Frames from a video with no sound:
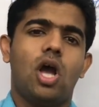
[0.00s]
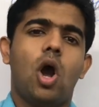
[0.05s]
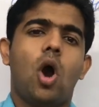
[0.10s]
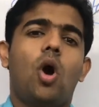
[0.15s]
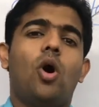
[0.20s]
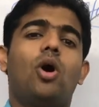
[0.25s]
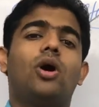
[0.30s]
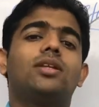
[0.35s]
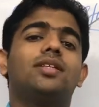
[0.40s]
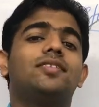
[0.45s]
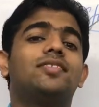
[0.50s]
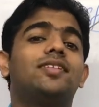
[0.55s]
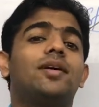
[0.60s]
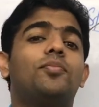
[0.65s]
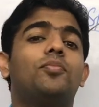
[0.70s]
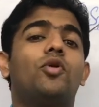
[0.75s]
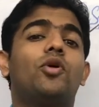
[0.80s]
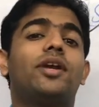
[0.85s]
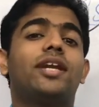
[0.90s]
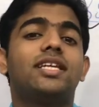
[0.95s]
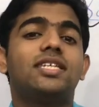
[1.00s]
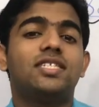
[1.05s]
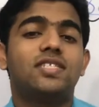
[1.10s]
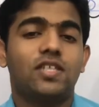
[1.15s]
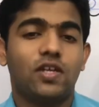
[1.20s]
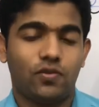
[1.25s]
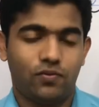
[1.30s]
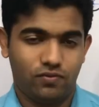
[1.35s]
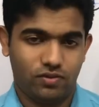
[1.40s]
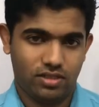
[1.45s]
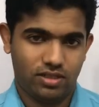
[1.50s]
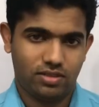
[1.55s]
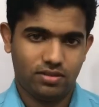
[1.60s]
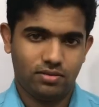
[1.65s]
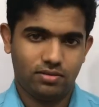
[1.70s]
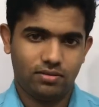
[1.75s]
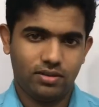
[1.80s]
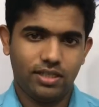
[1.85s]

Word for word: or the supporting surface.